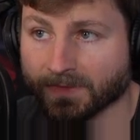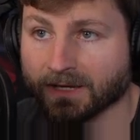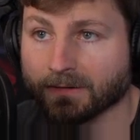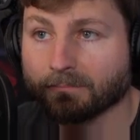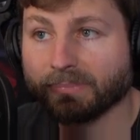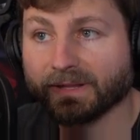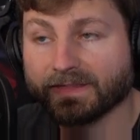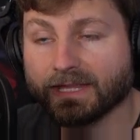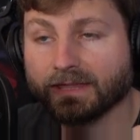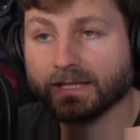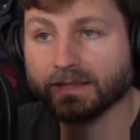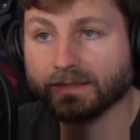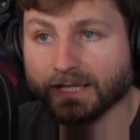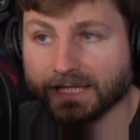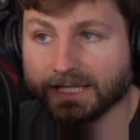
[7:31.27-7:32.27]
But then
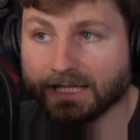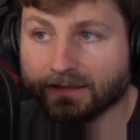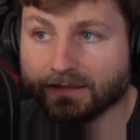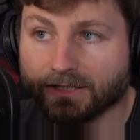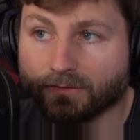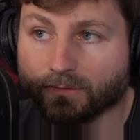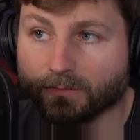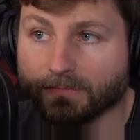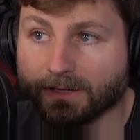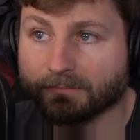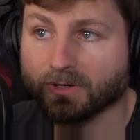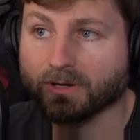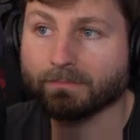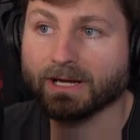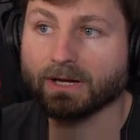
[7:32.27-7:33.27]
the key thing to
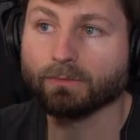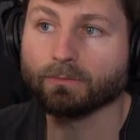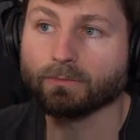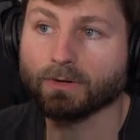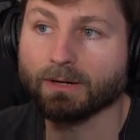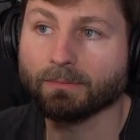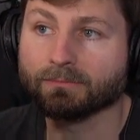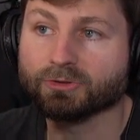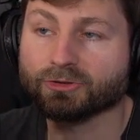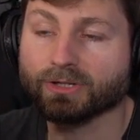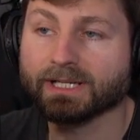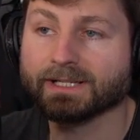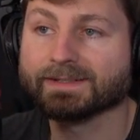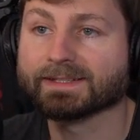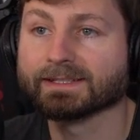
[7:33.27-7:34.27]
remember about rum
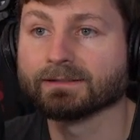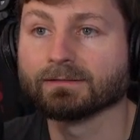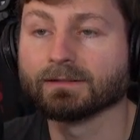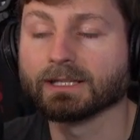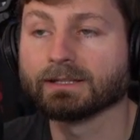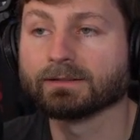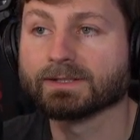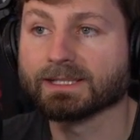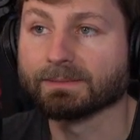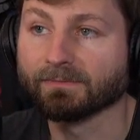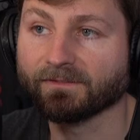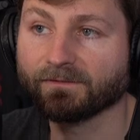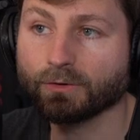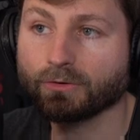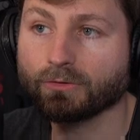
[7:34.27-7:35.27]
drinks and some
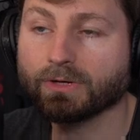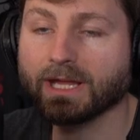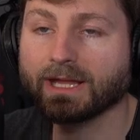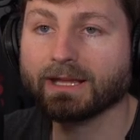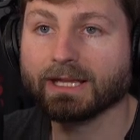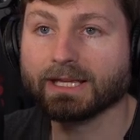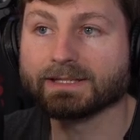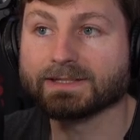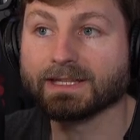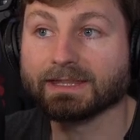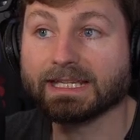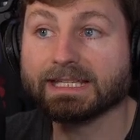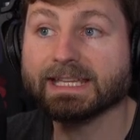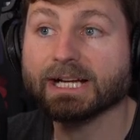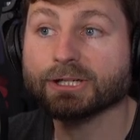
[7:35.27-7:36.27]
food is that
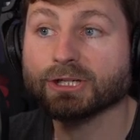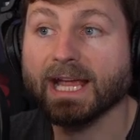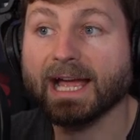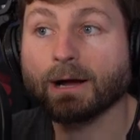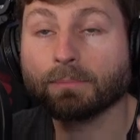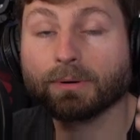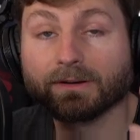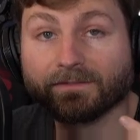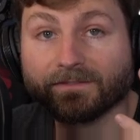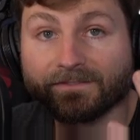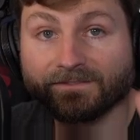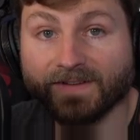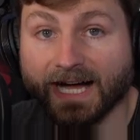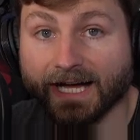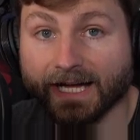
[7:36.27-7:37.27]
these actually output
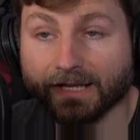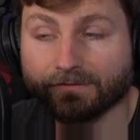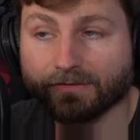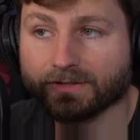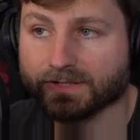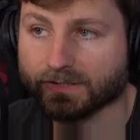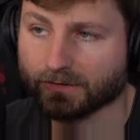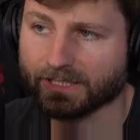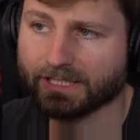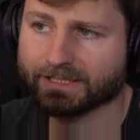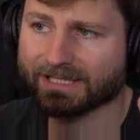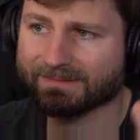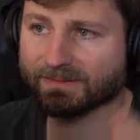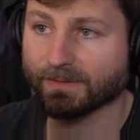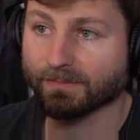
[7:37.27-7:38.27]
5. So a lot of
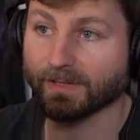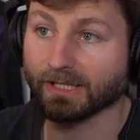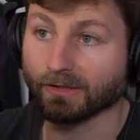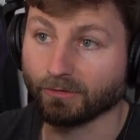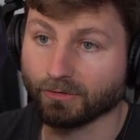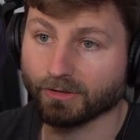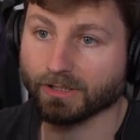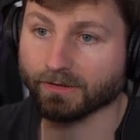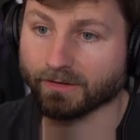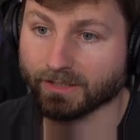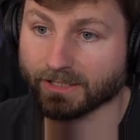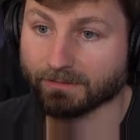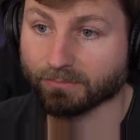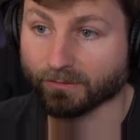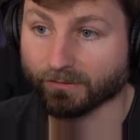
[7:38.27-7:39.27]
times people might look on
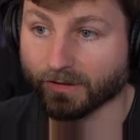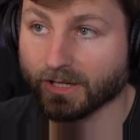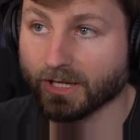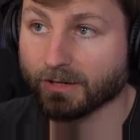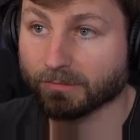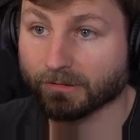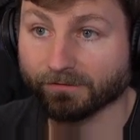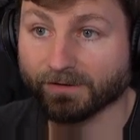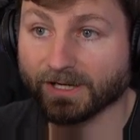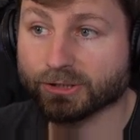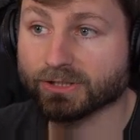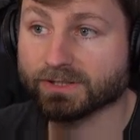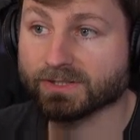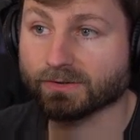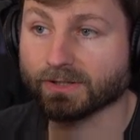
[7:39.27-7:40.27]
the
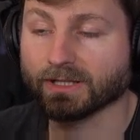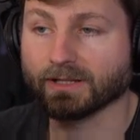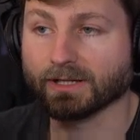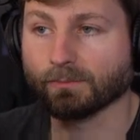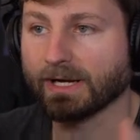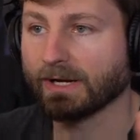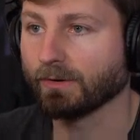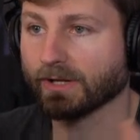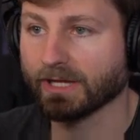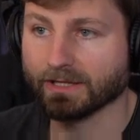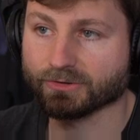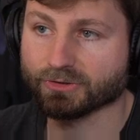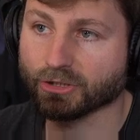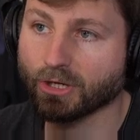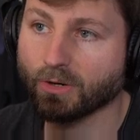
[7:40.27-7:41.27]
profession screen and they're like, wow, okay,
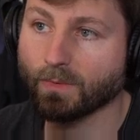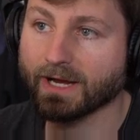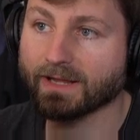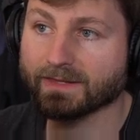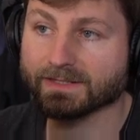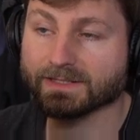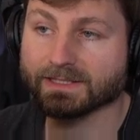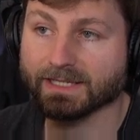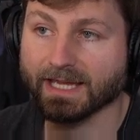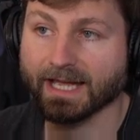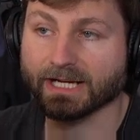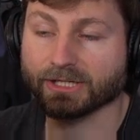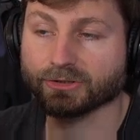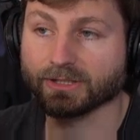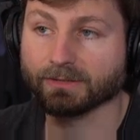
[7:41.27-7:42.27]
there's no way this is
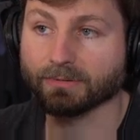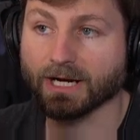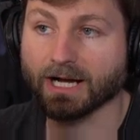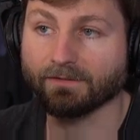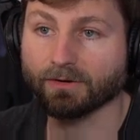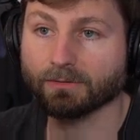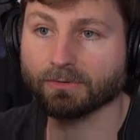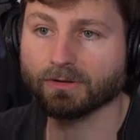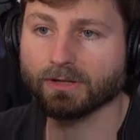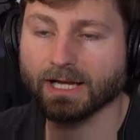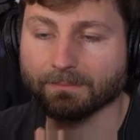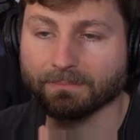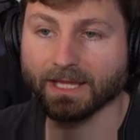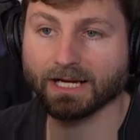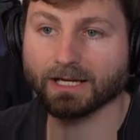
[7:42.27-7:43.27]
actually profitable.
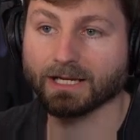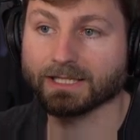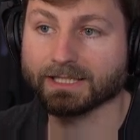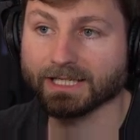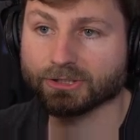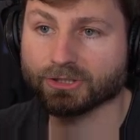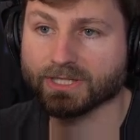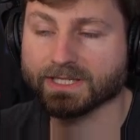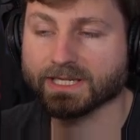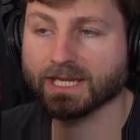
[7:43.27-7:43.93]
I'm not going to touch this.